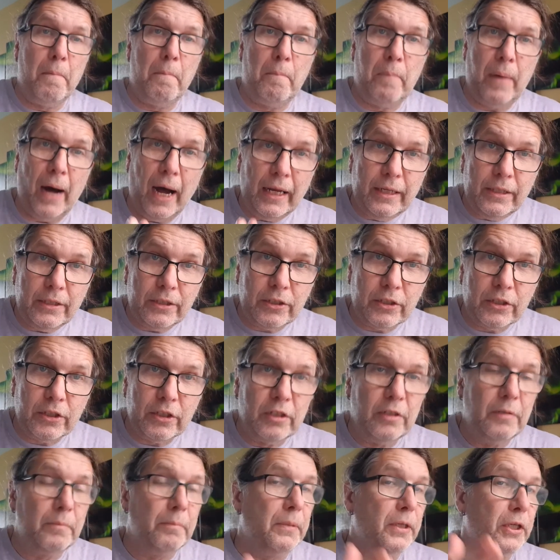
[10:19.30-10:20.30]
But
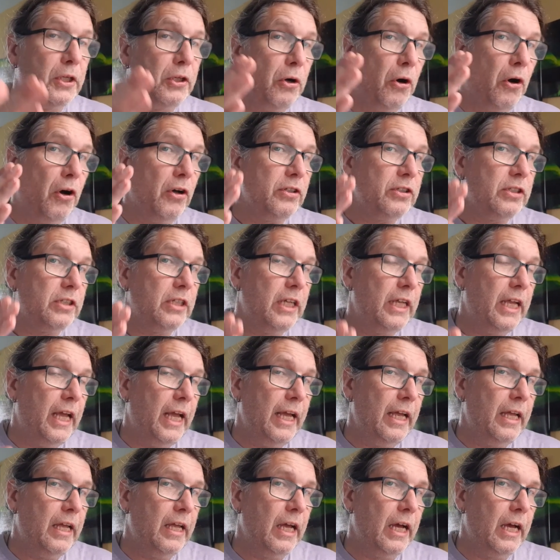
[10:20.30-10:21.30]
because uh,
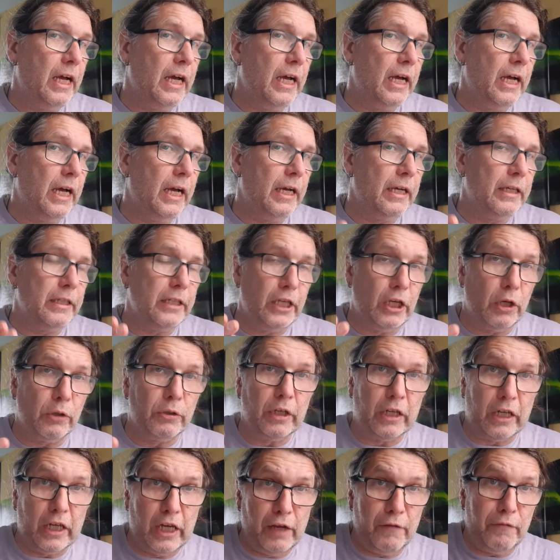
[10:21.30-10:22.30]
uh, you know the
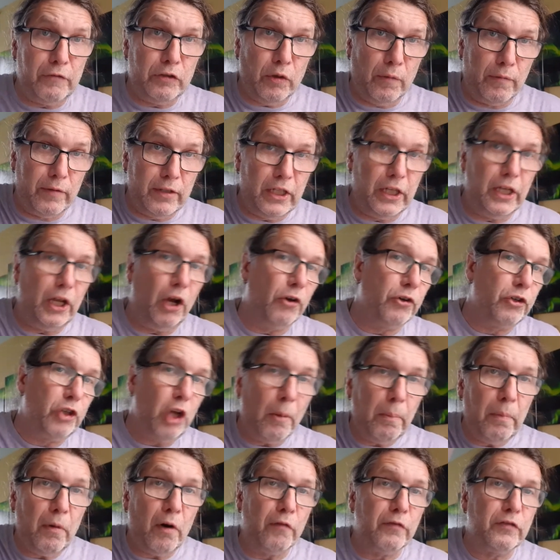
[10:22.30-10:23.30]
cliff is obviously on
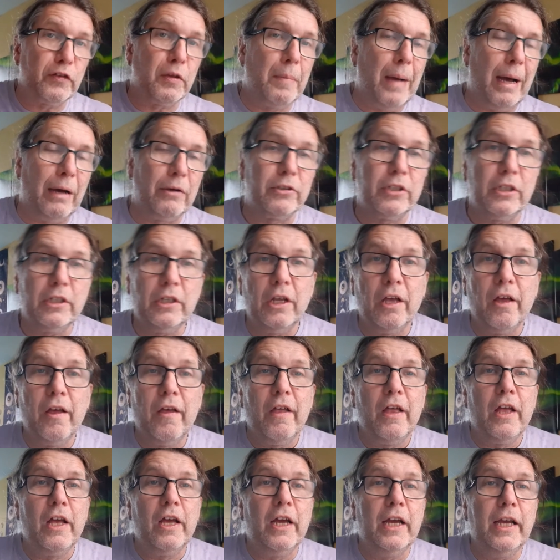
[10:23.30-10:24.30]
top of the mountain,
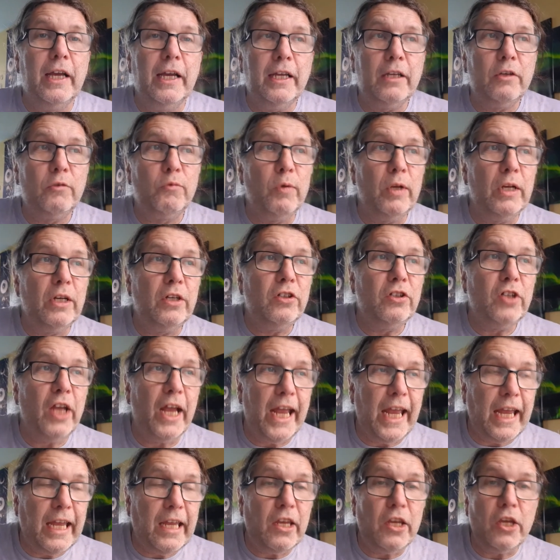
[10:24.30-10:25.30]
it will
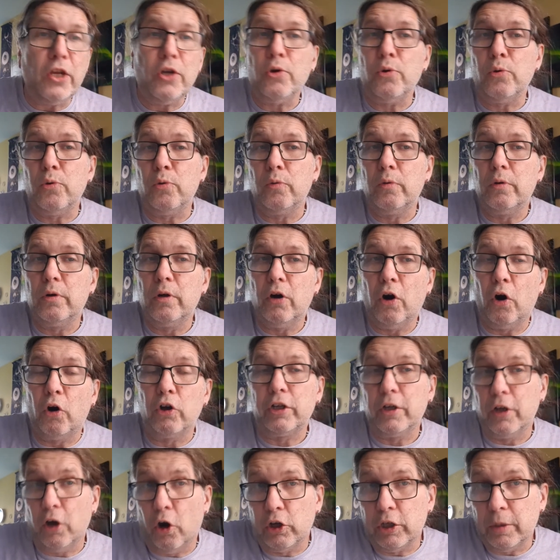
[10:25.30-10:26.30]
take you, or
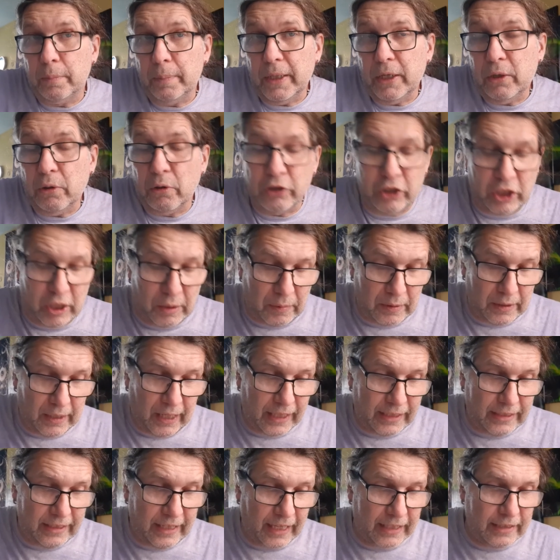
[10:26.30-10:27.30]
the, or the bighorn sheep in
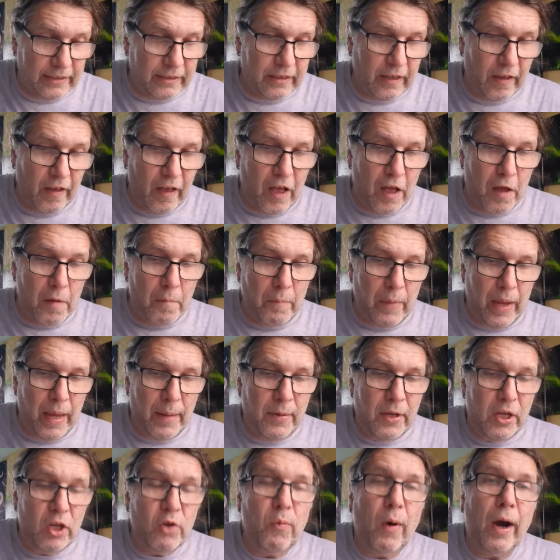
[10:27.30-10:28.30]
that sense,
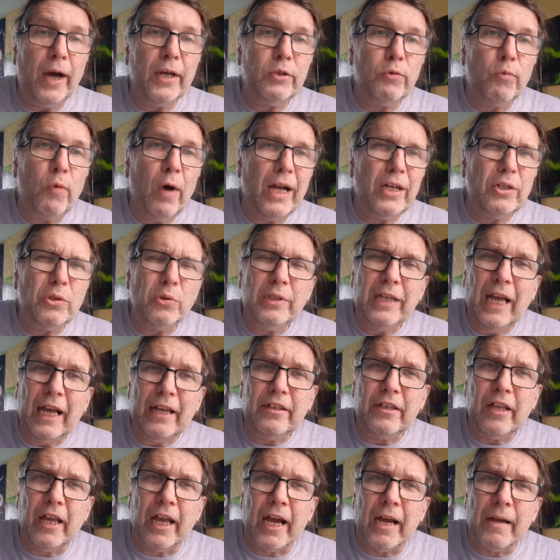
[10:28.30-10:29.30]
maybe quite a while to get
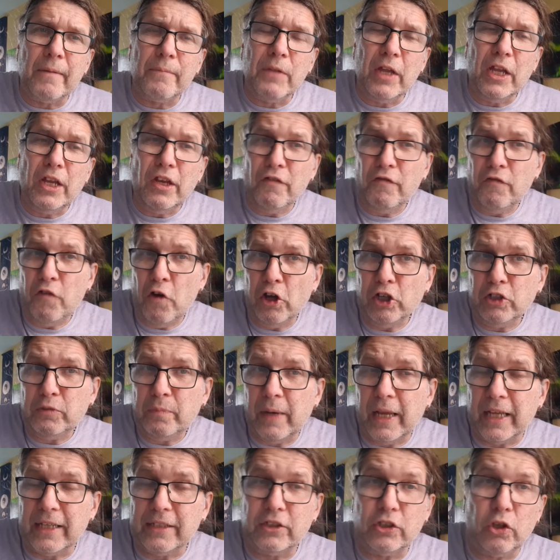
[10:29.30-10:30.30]
there in the first place.